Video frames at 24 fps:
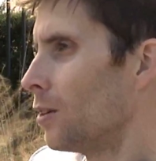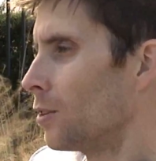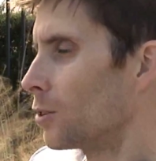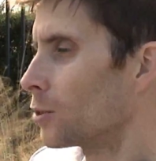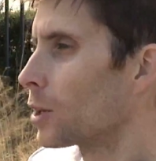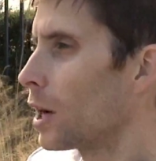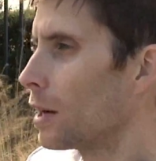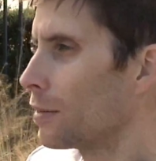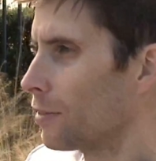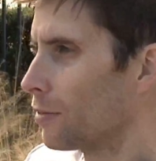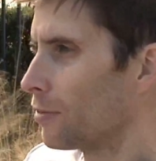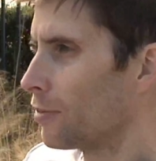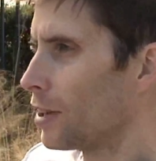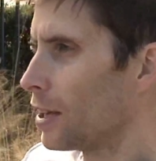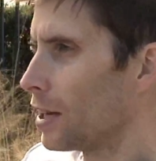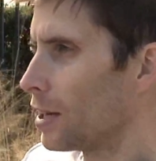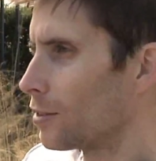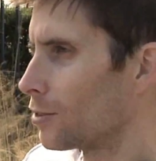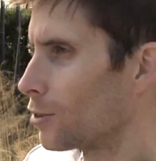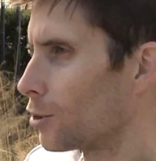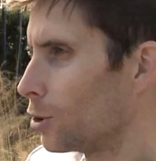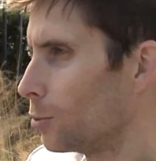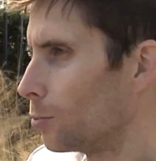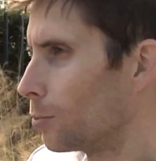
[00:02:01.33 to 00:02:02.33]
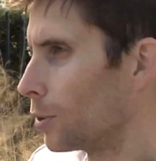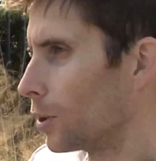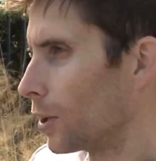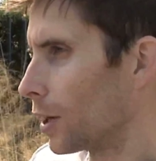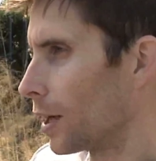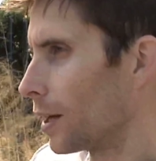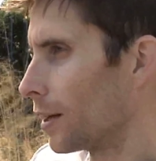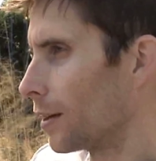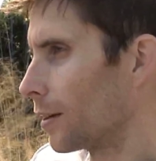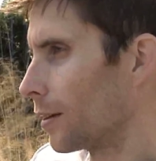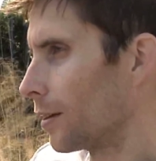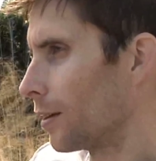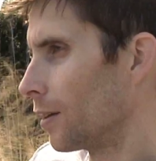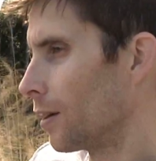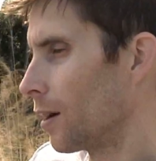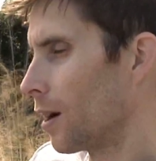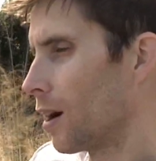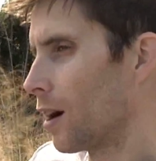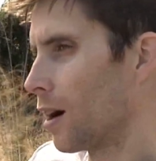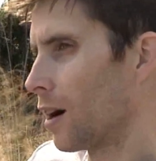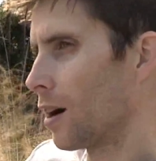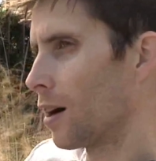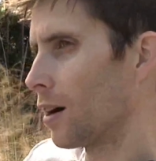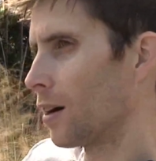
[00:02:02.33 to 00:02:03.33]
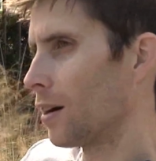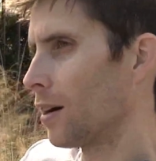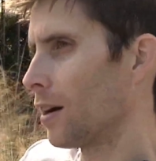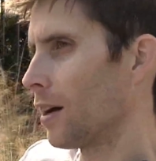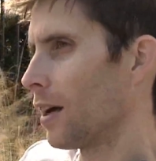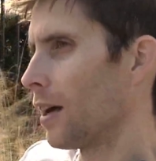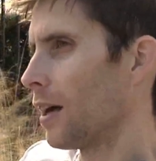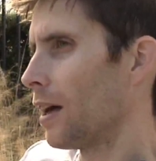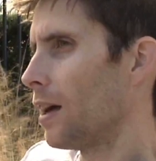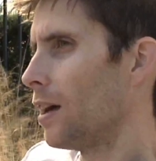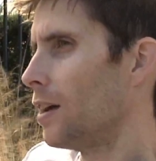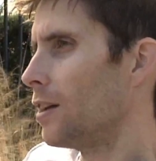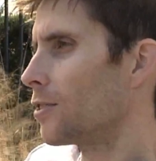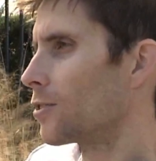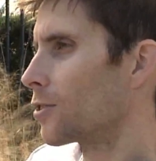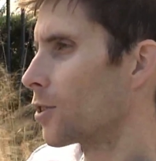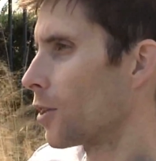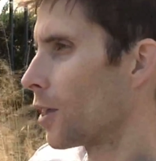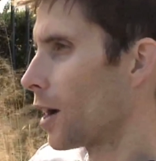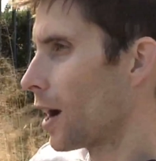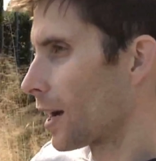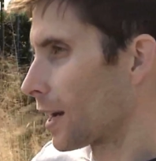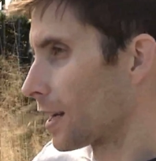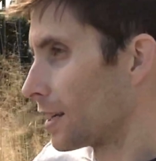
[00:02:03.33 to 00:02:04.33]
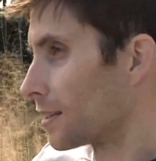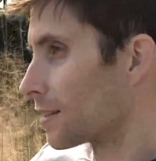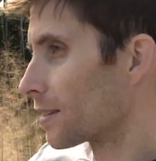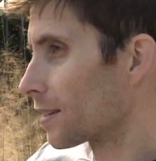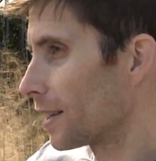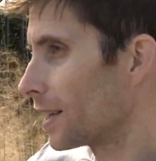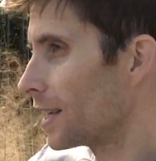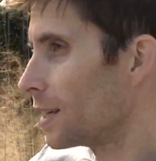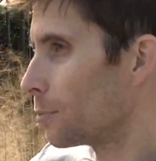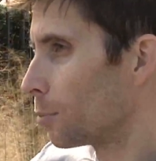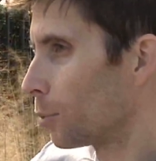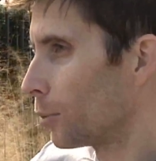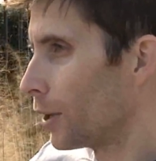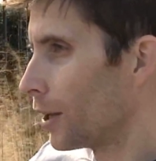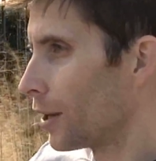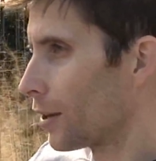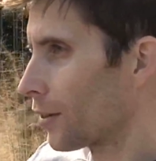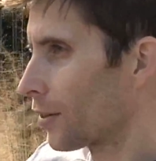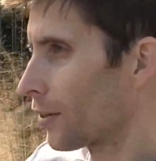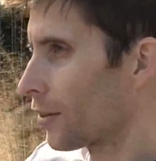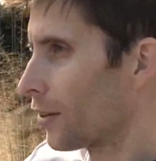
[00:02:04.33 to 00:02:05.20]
So I have a feeding tube put in so that I can sleep with